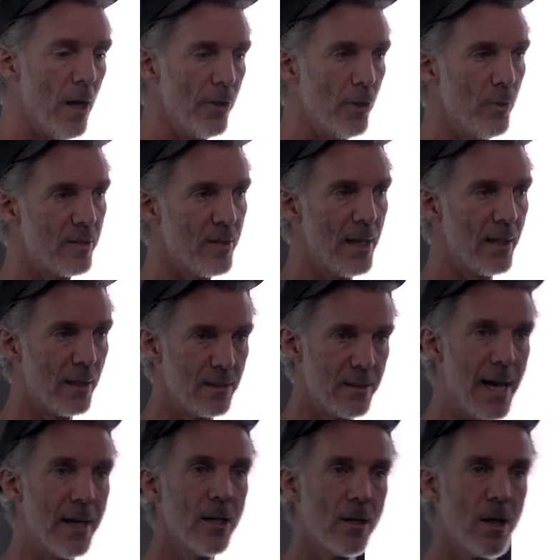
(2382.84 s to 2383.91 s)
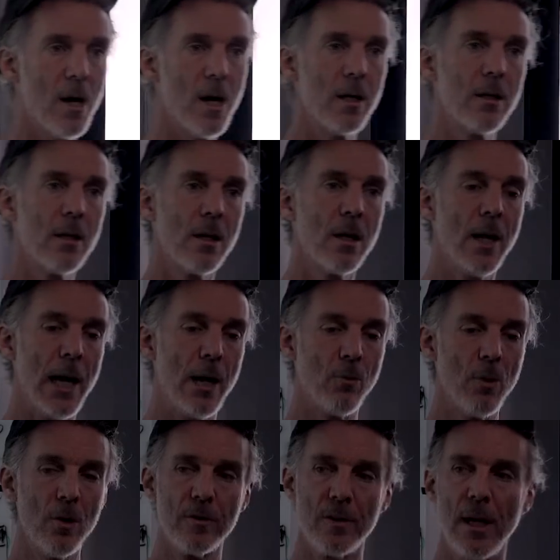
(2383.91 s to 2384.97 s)
you would take a decagon and
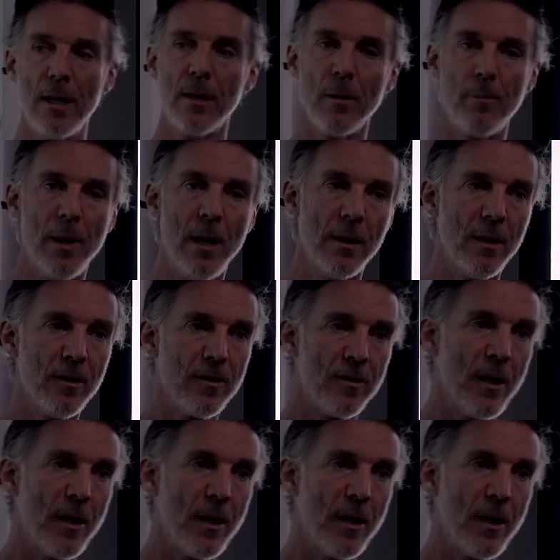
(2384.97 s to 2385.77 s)
rotate it upon its